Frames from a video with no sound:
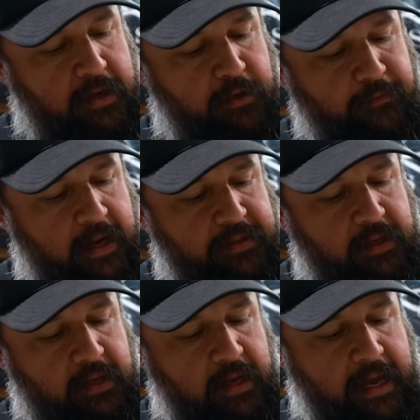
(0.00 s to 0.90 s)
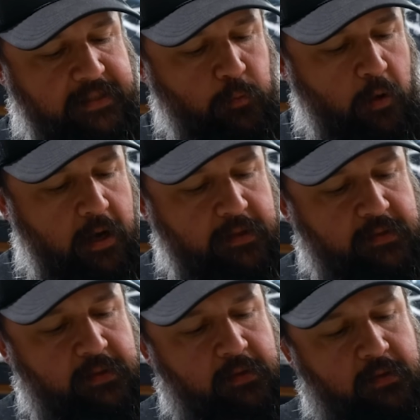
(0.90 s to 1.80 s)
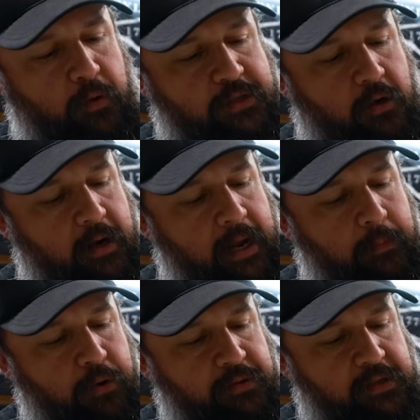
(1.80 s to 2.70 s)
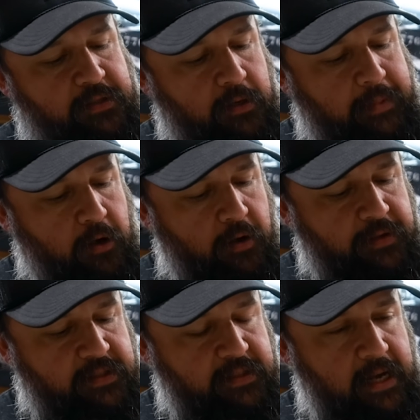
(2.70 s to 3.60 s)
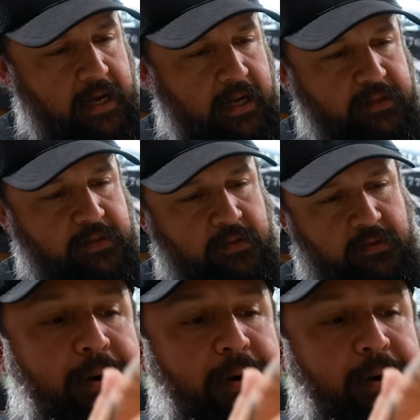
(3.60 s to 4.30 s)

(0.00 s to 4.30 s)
then you've got the S1s, which are amber, and these are gonna be on the sides.